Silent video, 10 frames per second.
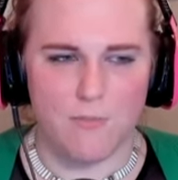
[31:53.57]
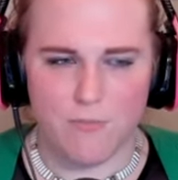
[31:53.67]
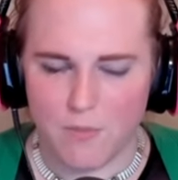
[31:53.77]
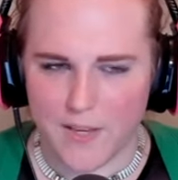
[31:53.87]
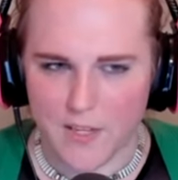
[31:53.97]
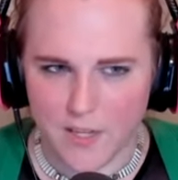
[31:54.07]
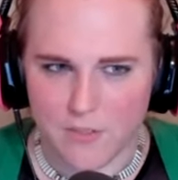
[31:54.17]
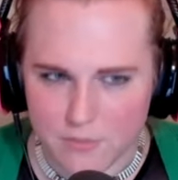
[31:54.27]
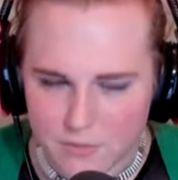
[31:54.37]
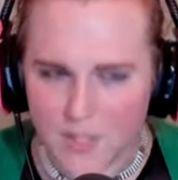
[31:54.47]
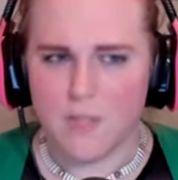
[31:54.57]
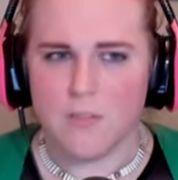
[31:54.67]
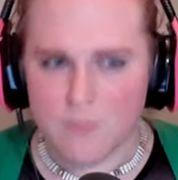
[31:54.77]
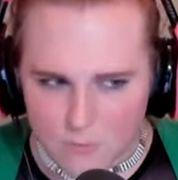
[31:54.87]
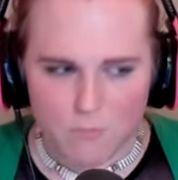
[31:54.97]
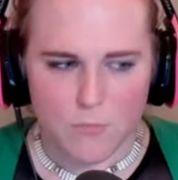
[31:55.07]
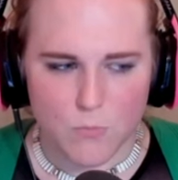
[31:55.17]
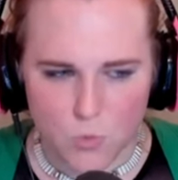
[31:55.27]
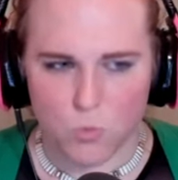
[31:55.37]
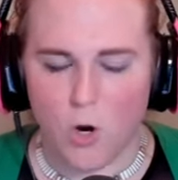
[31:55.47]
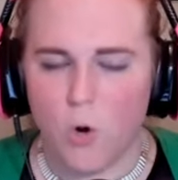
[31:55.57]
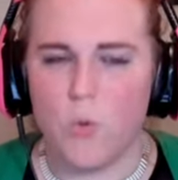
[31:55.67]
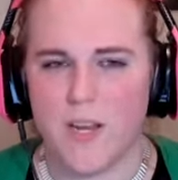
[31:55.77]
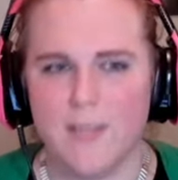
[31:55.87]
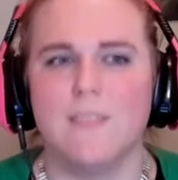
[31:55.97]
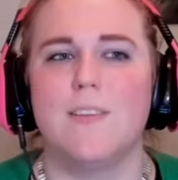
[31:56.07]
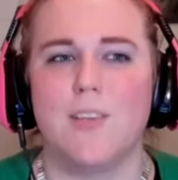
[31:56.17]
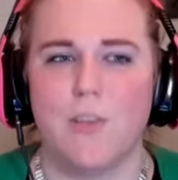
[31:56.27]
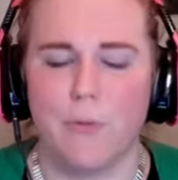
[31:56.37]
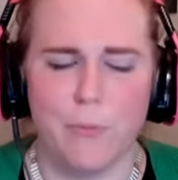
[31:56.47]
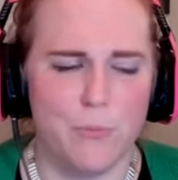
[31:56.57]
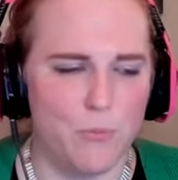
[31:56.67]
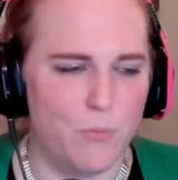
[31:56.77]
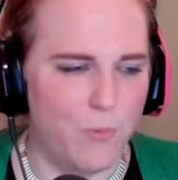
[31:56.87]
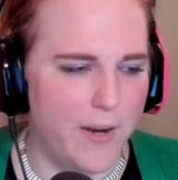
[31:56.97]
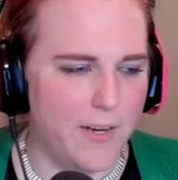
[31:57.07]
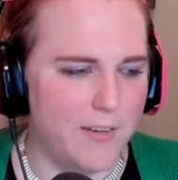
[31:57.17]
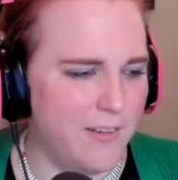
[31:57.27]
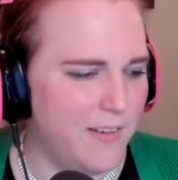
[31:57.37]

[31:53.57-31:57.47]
they've like kind of grown into you. Yeah, right? there's a